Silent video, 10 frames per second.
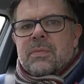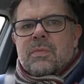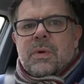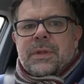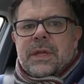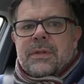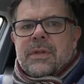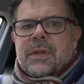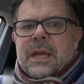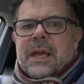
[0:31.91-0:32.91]
one needs
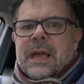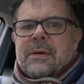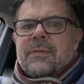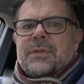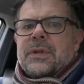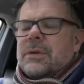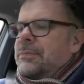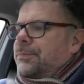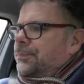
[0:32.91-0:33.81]
to take care of too.